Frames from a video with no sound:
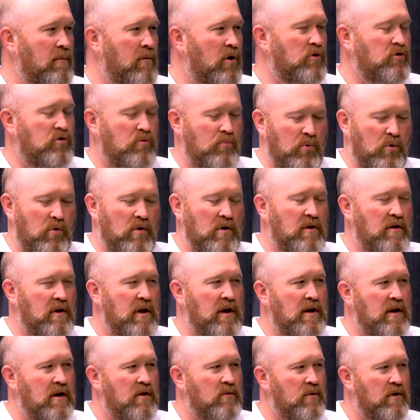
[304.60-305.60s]
most important
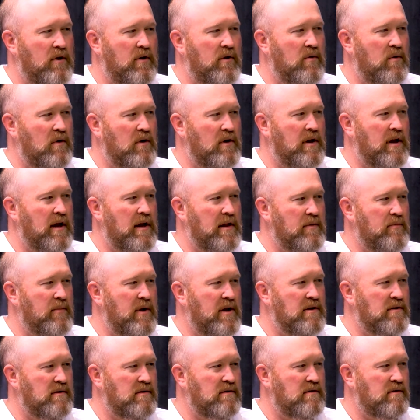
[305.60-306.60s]
thing that we do on a daily
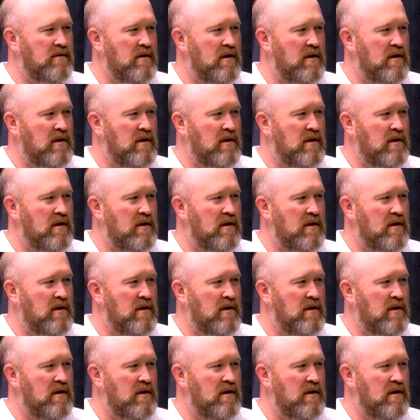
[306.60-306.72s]
basis.